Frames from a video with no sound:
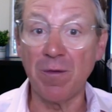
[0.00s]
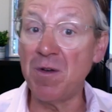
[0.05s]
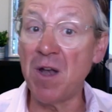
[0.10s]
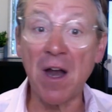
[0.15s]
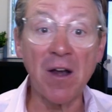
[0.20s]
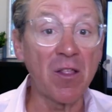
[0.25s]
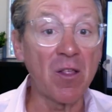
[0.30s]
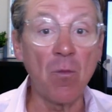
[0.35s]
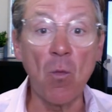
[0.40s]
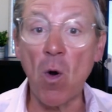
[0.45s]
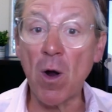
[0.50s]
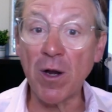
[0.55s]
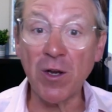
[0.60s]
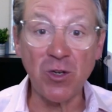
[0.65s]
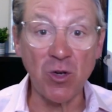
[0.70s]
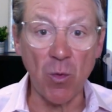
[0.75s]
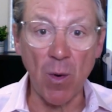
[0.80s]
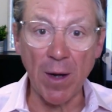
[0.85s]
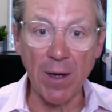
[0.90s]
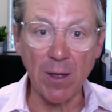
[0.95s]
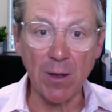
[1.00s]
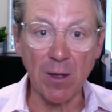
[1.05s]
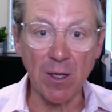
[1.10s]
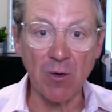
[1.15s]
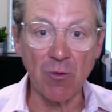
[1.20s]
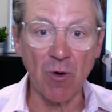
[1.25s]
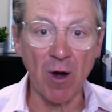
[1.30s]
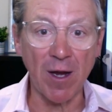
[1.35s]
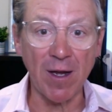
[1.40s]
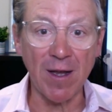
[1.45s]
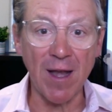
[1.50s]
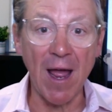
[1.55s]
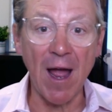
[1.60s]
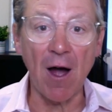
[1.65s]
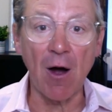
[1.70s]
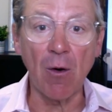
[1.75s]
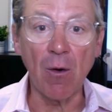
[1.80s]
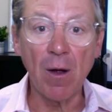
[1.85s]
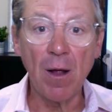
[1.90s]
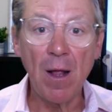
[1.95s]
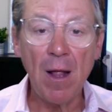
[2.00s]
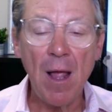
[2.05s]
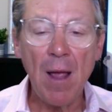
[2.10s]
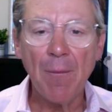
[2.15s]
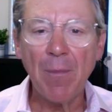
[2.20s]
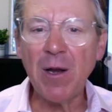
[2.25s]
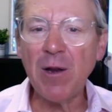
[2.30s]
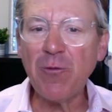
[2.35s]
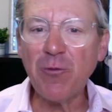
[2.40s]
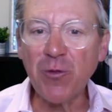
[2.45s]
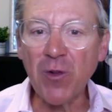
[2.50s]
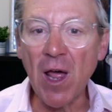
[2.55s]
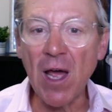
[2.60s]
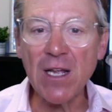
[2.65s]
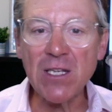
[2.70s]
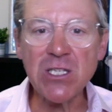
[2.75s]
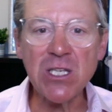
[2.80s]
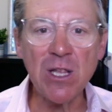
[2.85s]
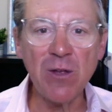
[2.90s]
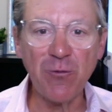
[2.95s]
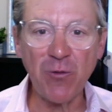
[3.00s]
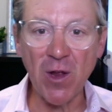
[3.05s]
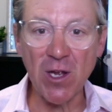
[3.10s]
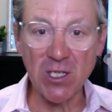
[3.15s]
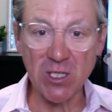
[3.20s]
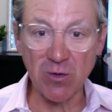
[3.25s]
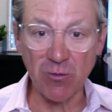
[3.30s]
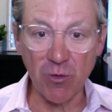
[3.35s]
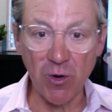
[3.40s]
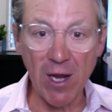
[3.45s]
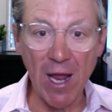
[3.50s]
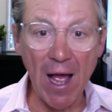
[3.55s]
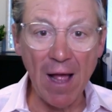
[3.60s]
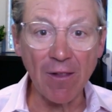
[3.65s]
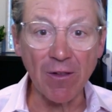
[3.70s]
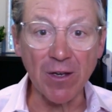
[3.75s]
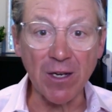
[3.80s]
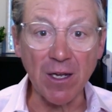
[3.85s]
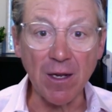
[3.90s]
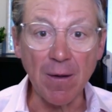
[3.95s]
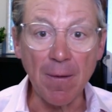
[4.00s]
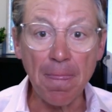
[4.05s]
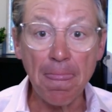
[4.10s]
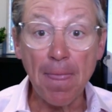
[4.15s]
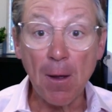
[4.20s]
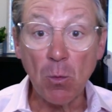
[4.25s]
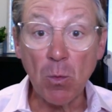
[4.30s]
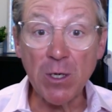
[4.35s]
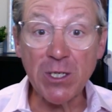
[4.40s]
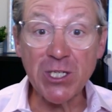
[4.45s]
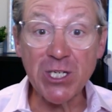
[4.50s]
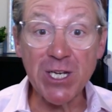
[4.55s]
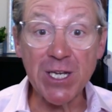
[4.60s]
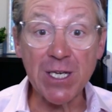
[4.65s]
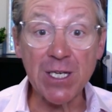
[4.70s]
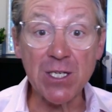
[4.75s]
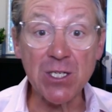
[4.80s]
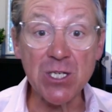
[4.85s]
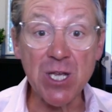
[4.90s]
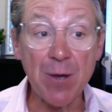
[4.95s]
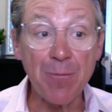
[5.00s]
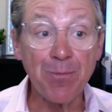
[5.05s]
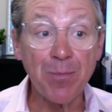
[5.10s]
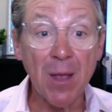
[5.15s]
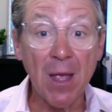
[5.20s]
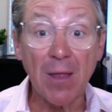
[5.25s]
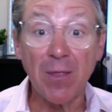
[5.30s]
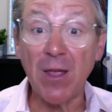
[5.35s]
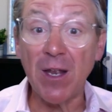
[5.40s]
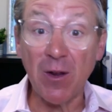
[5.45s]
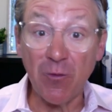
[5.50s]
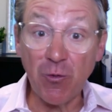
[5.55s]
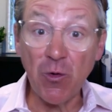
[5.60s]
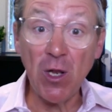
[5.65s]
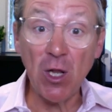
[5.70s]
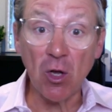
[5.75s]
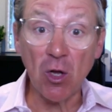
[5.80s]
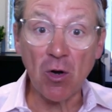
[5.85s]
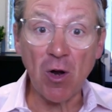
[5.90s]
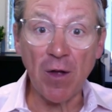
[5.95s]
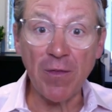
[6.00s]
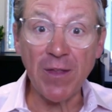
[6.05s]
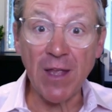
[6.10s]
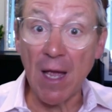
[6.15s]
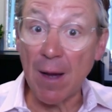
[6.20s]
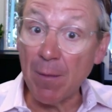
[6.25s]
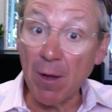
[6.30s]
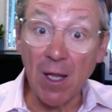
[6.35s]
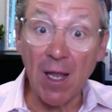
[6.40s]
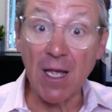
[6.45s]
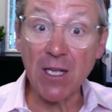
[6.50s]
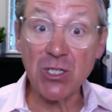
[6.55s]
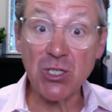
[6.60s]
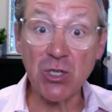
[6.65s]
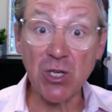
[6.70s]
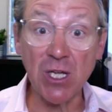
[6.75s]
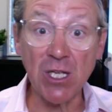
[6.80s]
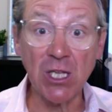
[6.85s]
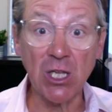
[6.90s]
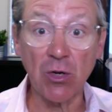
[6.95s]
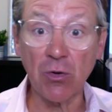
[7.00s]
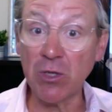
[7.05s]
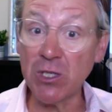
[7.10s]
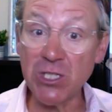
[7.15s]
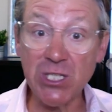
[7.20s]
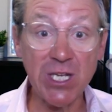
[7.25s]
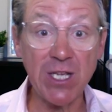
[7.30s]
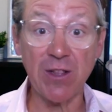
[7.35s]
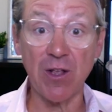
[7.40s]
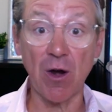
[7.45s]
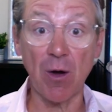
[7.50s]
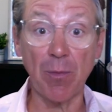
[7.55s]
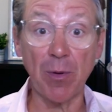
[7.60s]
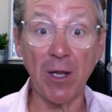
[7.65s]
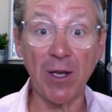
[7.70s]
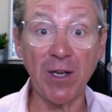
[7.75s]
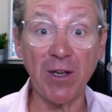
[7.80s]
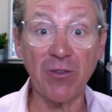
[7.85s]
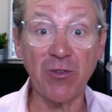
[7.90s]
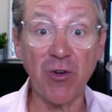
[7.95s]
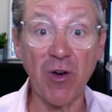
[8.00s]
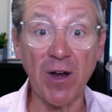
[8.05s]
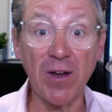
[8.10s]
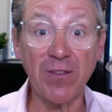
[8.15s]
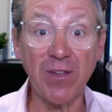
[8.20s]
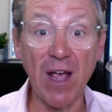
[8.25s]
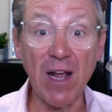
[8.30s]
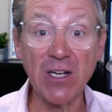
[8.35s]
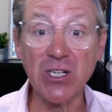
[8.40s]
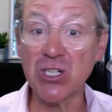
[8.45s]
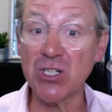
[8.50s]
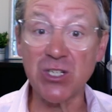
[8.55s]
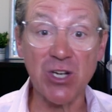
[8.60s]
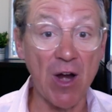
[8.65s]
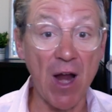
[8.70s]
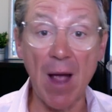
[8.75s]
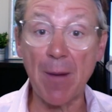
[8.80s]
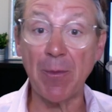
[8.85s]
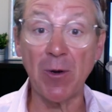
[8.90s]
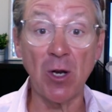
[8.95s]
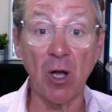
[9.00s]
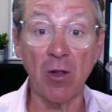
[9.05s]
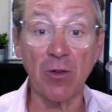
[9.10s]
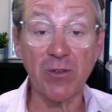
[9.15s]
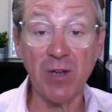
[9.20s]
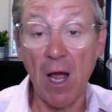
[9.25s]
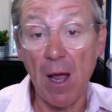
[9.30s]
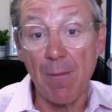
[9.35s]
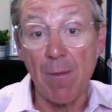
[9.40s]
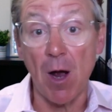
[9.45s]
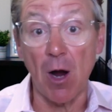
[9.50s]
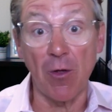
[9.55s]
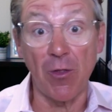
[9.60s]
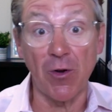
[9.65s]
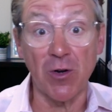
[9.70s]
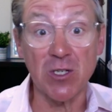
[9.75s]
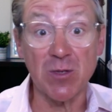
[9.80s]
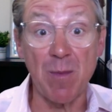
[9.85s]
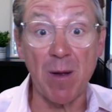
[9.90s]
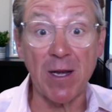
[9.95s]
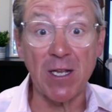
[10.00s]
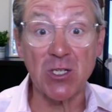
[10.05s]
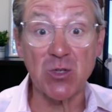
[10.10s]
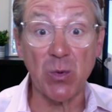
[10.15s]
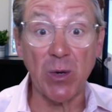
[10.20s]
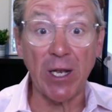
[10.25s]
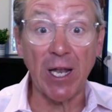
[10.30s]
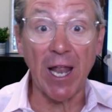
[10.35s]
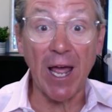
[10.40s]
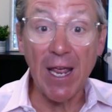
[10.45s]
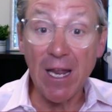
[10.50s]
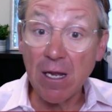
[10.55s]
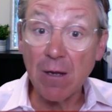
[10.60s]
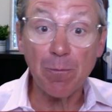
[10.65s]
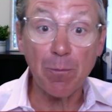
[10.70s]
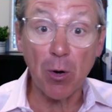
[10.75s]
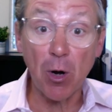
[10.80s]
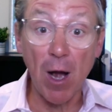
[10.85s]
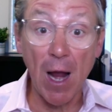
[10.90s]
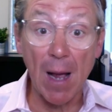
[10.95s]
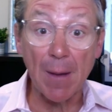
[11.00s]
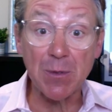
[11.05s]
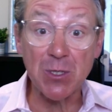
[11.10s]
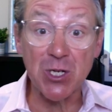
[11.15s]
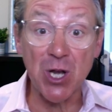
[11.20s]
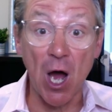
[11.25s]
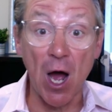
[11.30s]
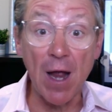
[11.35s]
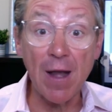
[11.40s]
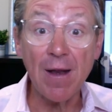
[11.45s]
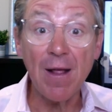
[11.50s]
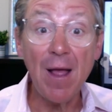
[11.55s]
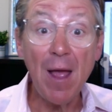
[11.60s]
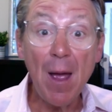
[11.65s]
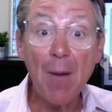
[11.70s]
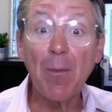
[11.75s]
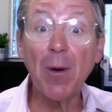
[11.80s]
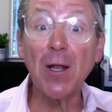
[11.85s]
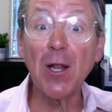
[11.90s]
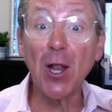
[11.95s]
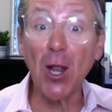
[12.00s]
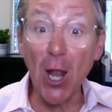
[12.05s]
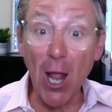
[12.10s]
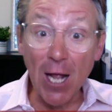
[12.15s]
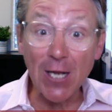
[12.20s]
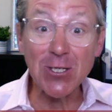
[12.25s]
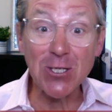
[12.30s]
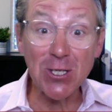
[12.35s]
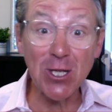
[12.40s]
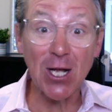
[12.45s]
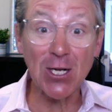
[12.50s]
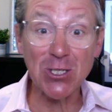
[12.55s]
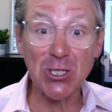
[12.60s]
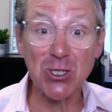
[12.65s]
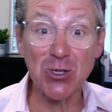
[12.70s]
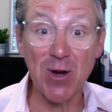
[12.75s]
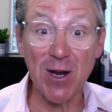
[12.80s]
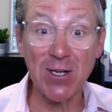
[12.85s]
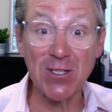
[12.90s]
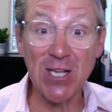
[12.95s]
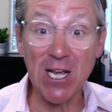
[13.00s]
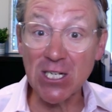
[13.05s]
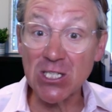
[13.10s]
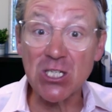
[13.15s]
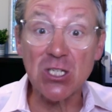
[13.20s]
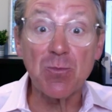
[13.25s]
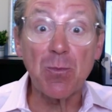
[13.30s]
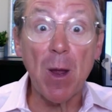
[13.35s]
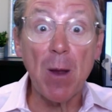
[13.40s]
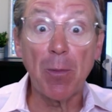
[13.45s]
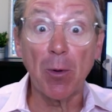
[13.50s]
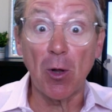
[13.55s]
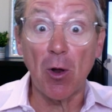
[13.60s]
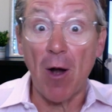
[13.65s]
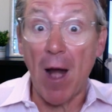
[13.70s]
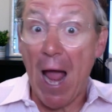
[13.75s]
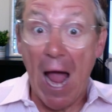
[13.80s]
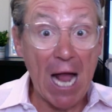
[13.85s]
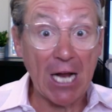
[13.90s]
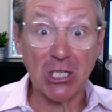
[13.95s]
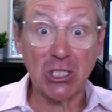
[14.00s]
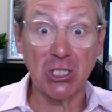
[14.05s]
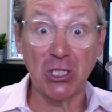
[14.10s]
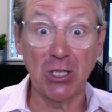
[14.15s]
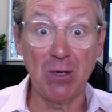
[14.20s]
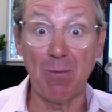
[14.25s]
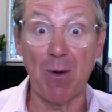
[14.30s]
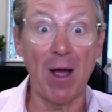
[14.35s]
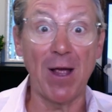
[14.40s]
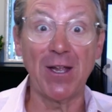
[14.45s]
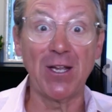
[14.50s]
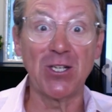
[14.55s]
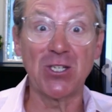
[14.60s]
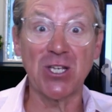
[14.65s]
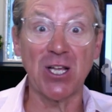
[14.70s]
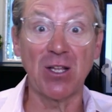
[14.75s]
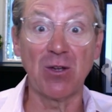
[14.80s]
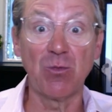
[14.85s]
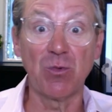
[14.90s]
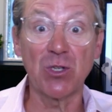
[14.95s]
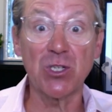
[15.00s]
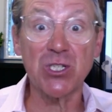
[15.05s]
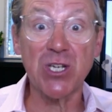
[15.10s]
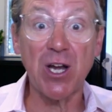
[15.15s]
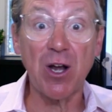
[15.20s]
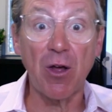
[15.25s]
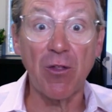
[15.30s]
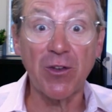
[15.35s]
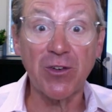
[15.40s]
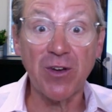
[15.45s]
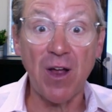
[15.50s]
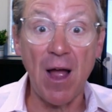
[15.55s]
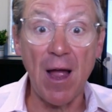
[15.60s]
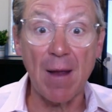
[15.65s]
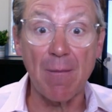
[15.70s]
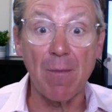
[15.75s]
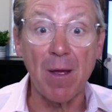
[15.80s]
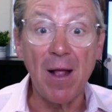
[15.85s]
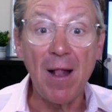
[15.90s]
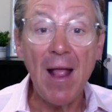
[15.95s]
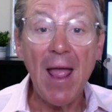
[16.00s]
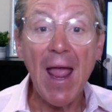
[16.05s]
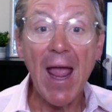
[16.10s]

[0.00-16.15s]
None of them want to do anything right now. But it flies in the face of reality, which is that if we look on the MLS, you can clearly see there are plenty of transactions that are happening all the time. Are there as many as we'd like? Perhaps not, but lots and lots of transactions. People are actually buying and selling real estate all the time.